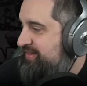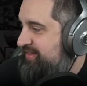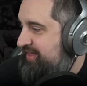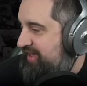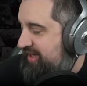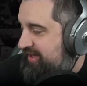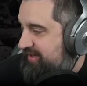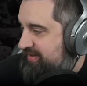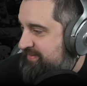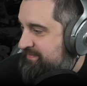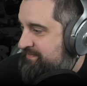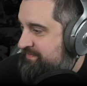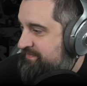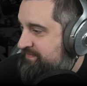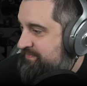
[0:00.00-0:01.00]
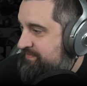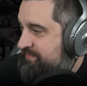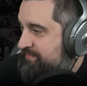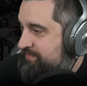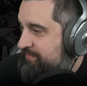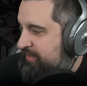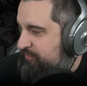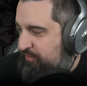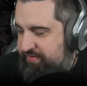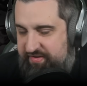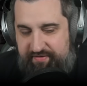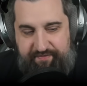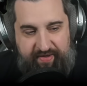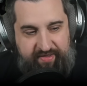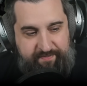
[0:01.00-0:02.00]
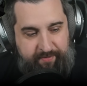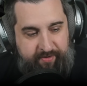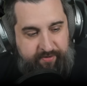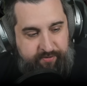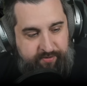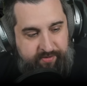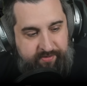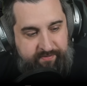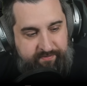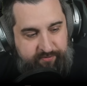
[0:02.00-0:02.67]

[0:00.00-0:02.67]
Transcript: Um, Twisted Fate's pretty cool.